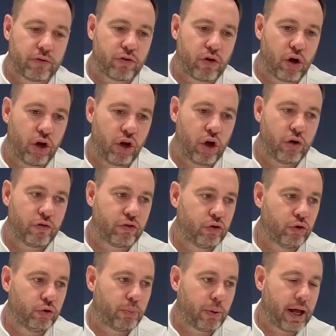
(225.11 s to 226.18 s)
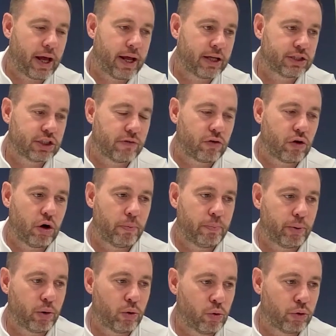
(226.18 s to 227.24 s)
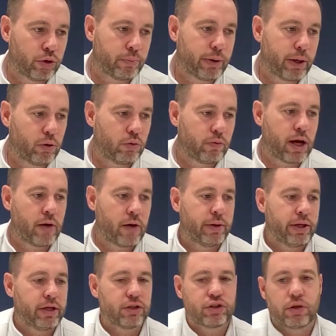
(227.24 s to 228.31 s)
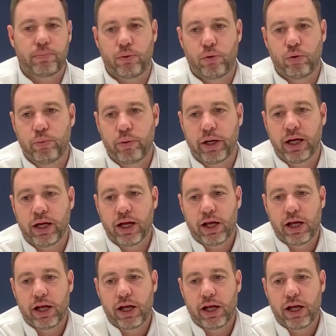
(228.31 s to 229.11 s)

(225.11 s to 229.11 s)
I've got a lot of good players and I've got a board and people around me that support me.